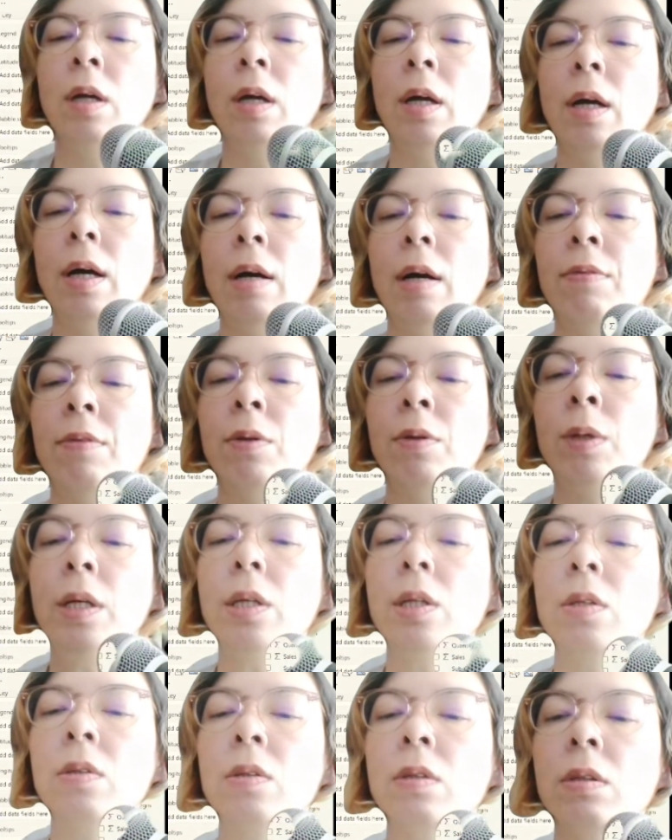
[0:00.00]
After
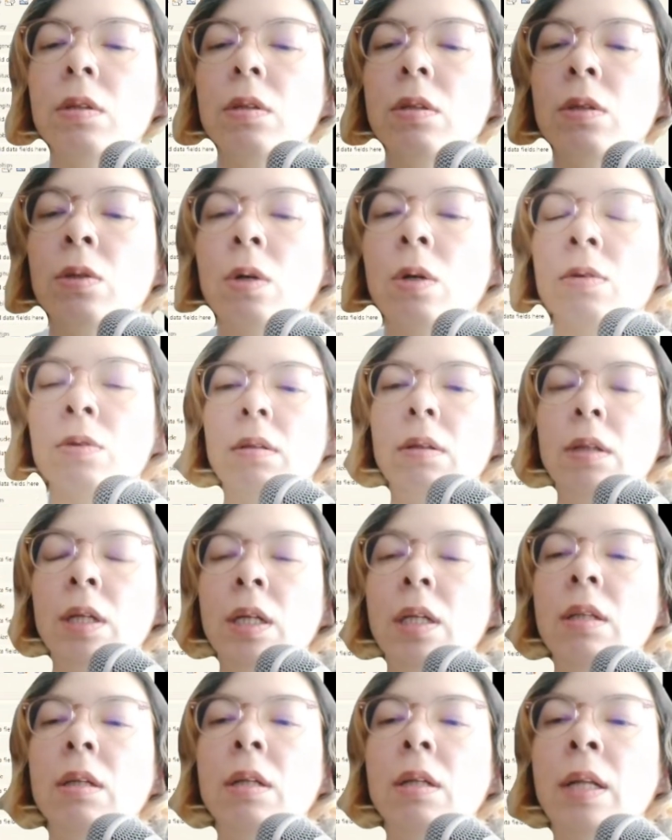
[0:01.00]
which, you also
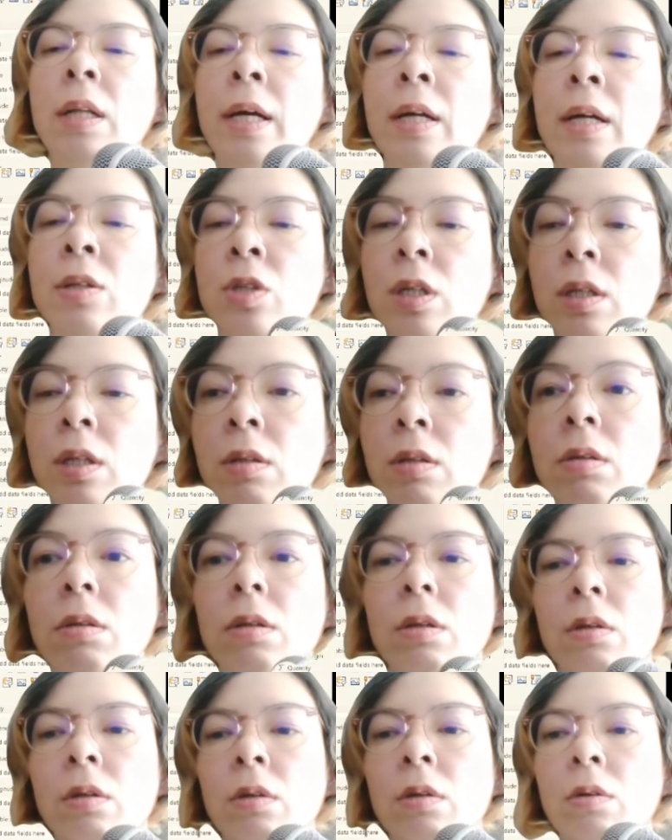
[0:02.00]
need the legend.
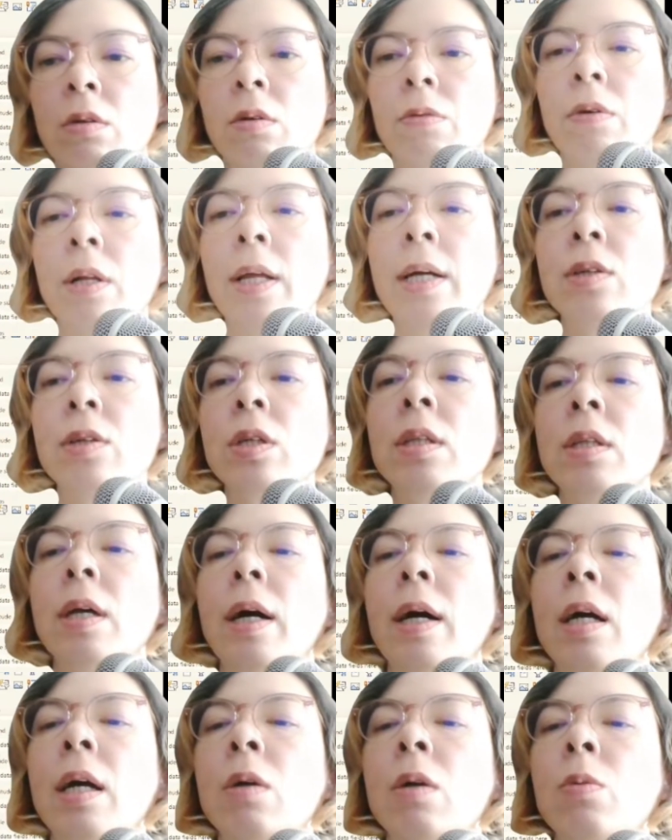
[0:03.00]
For legend,
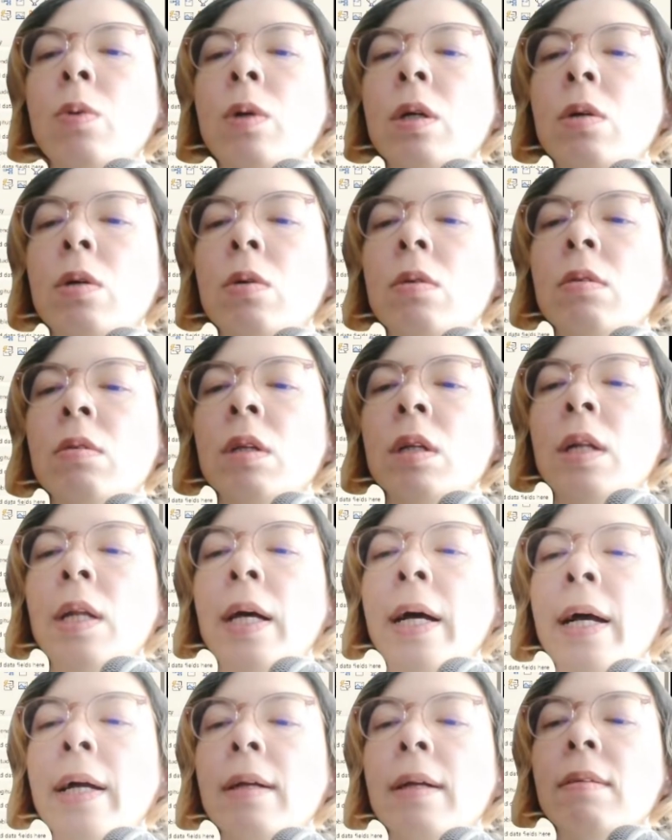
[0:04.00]
I will
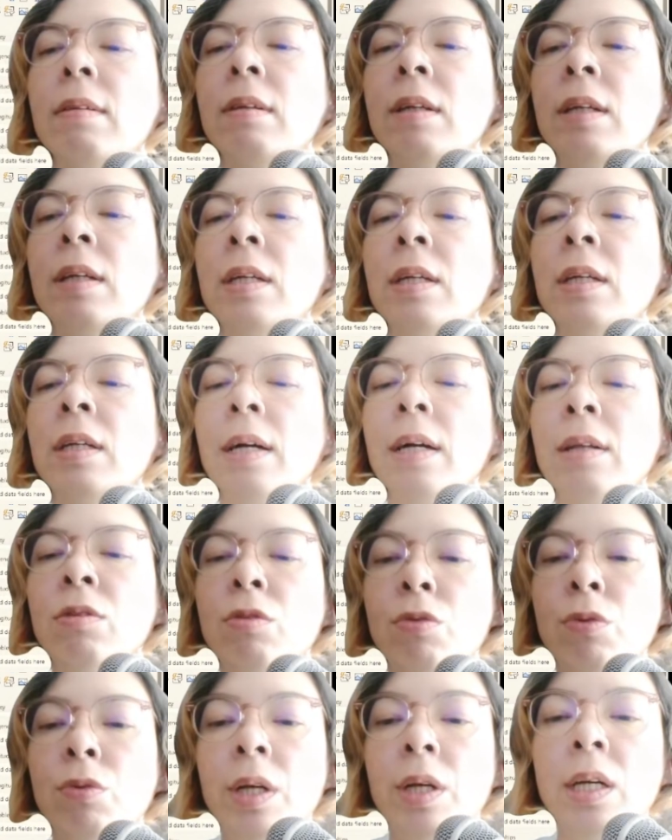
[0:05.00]
select the
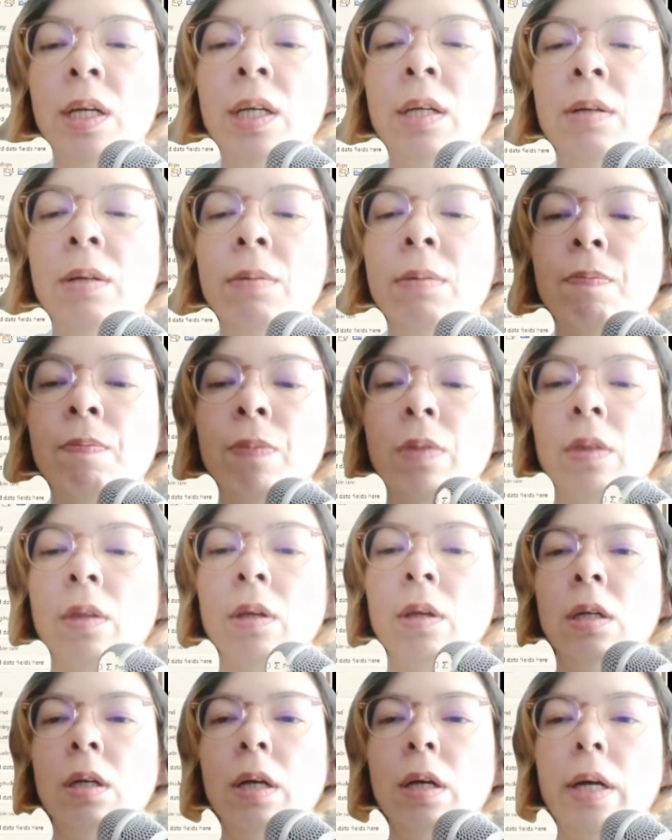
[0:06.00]
country,
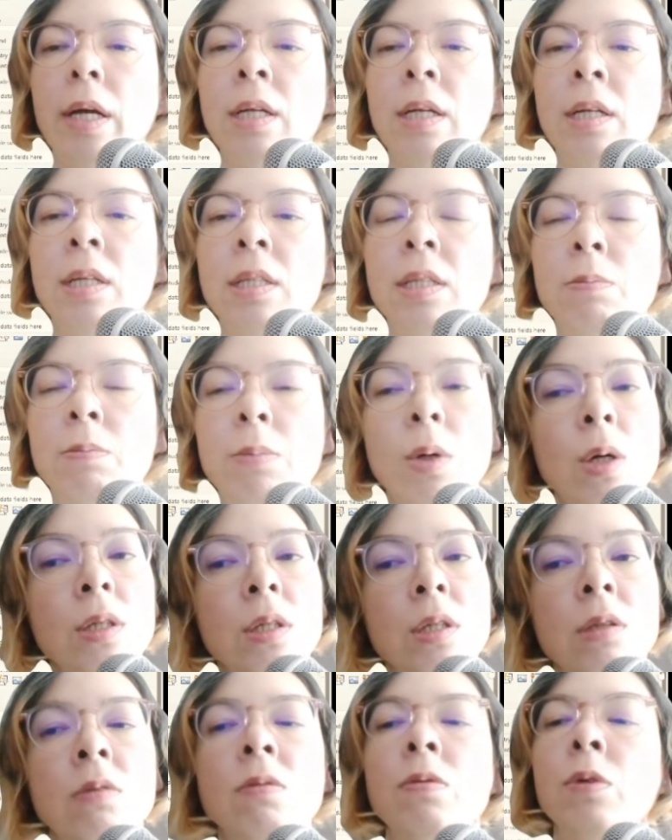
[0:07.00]
and it is
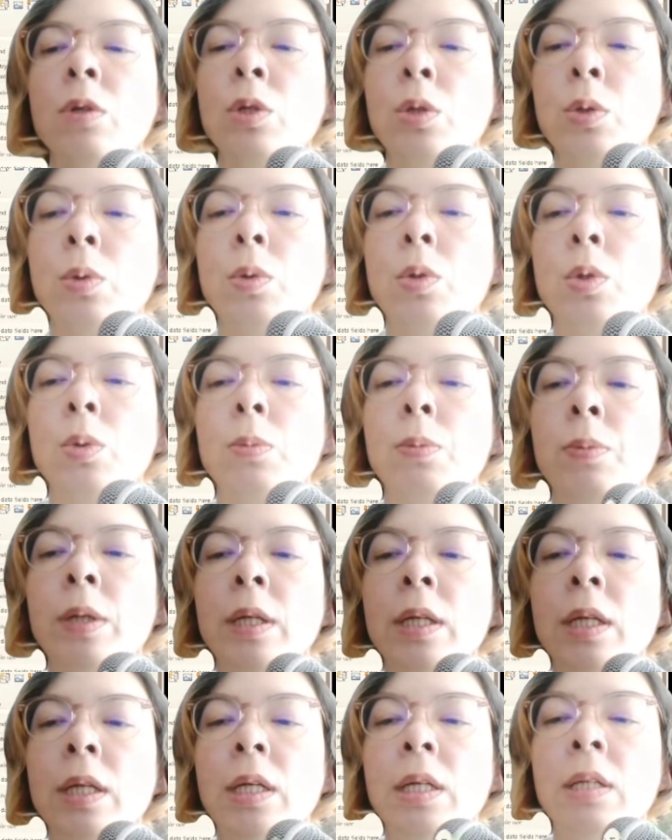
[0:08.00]
important for you to
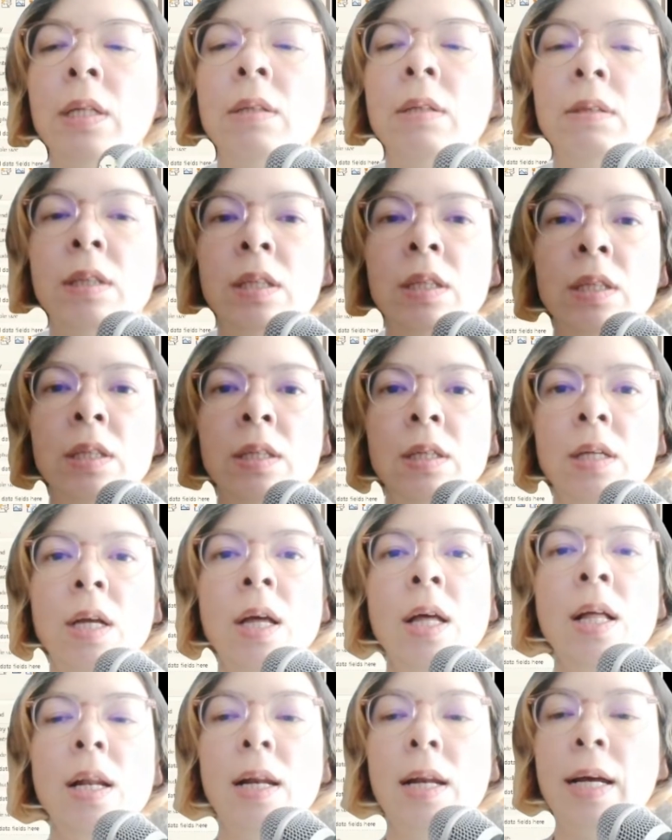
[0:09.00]
bring in the
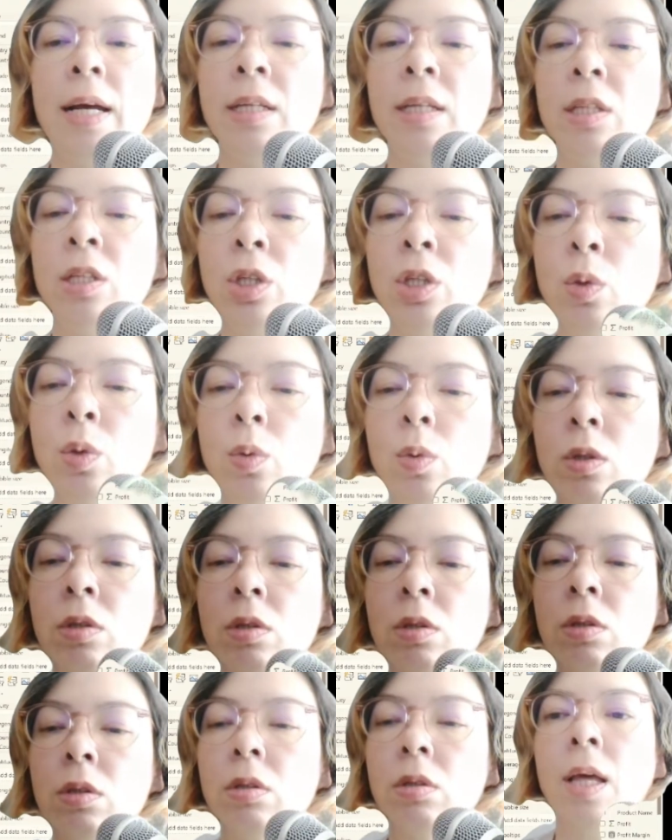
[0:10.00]
latitude
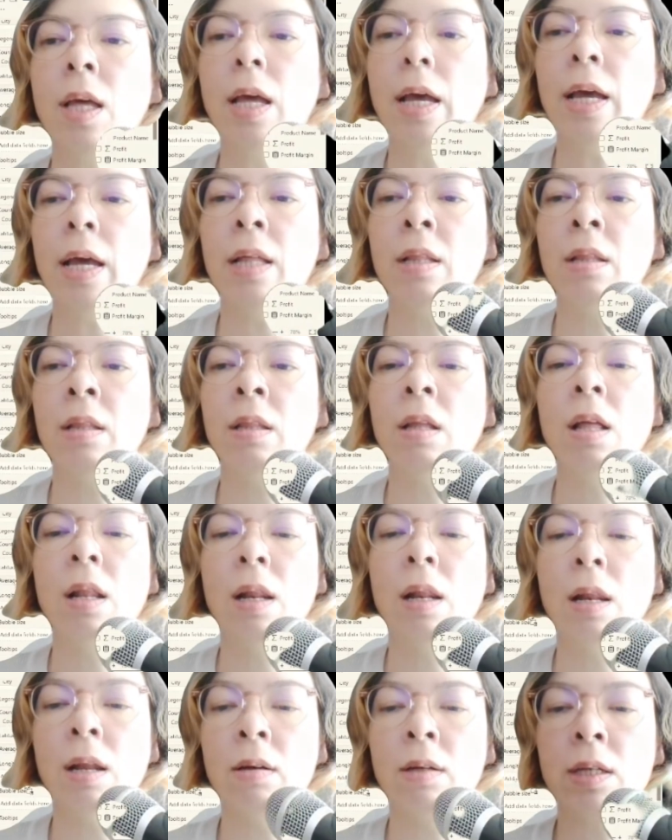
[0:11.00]
and
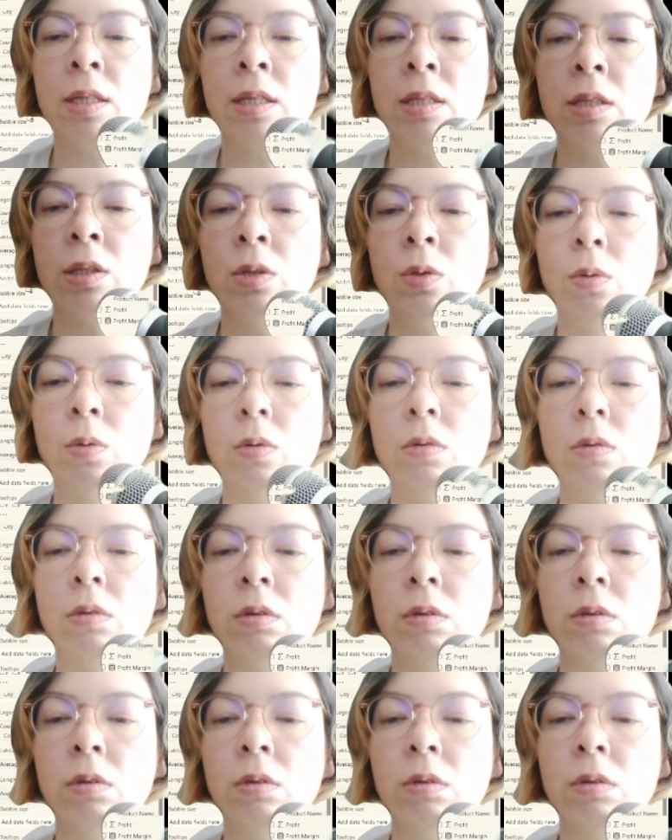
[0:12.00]
longitude.